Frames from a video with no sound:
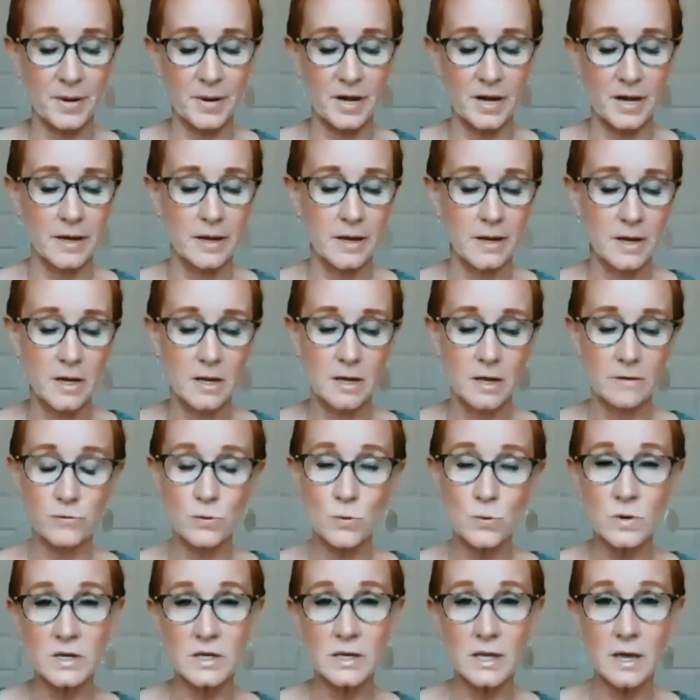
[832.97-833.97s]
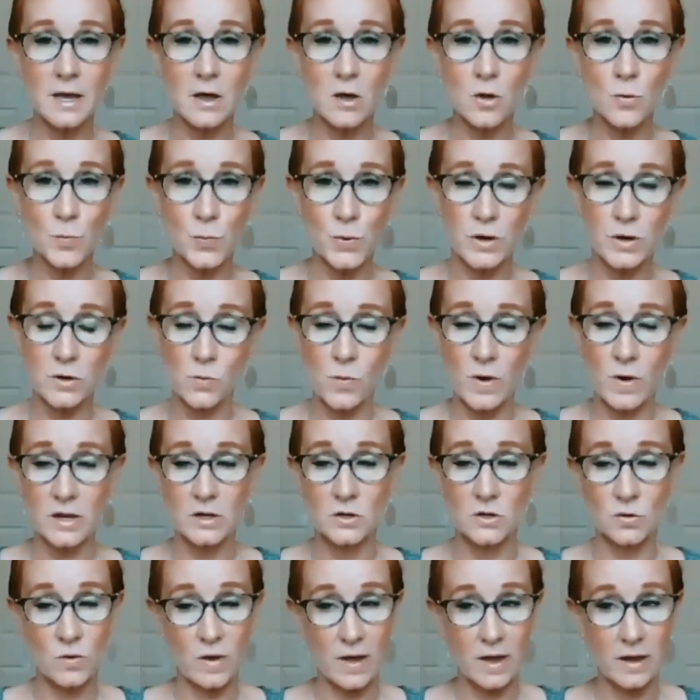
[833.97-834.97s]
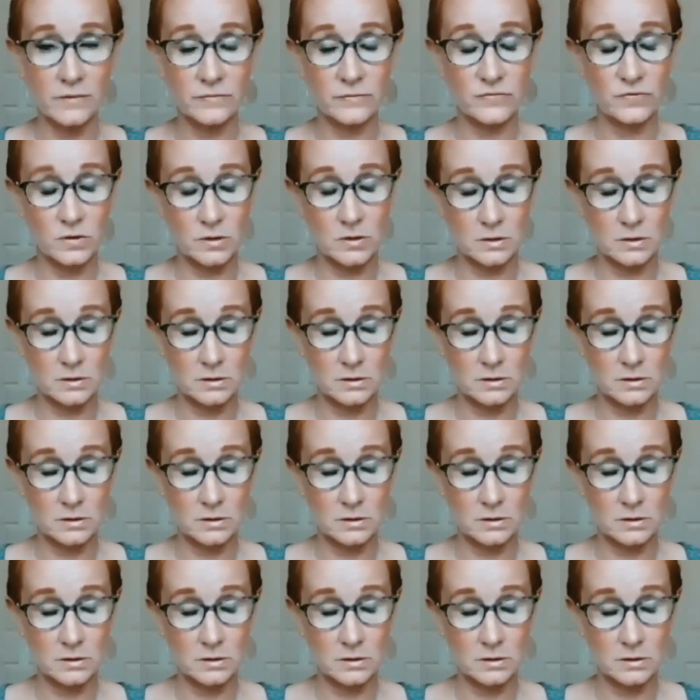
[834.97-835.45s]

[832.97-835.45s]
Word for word: But if you want to get help right away and you have